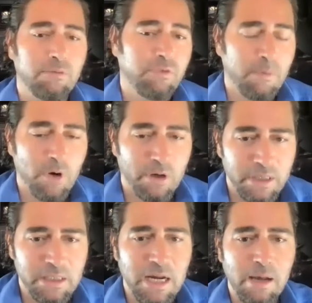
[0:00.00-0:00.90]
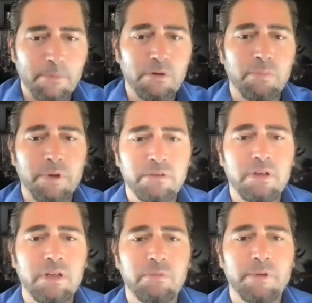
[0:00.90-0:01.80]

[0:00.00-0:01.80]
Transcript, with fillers: from our e commerce business,